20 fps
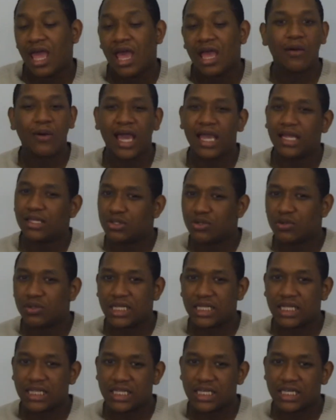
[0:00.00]
Now, I do
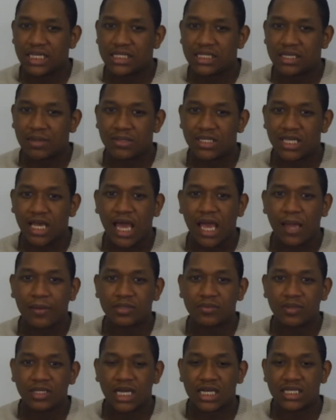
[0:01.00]
need these sometimes
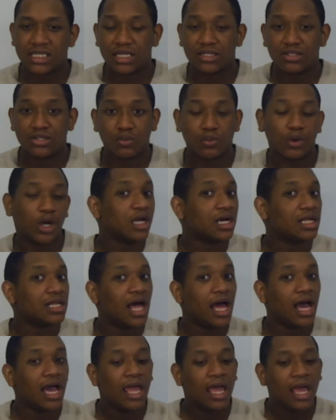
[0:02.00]
because I do work a
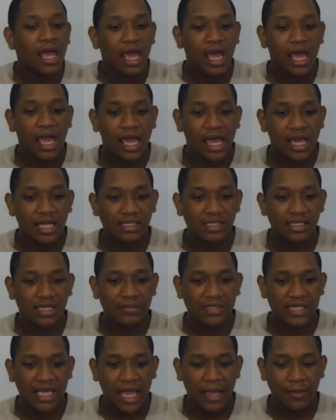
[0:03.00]
lot, and
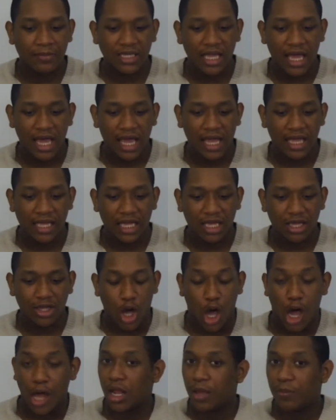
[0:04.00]
sometimes I get
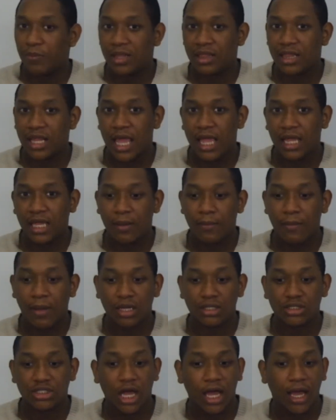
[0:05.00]
caught up in like my
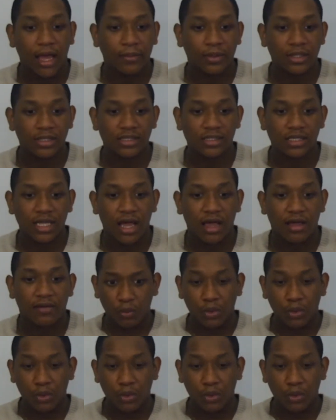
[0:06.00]
job and stuff.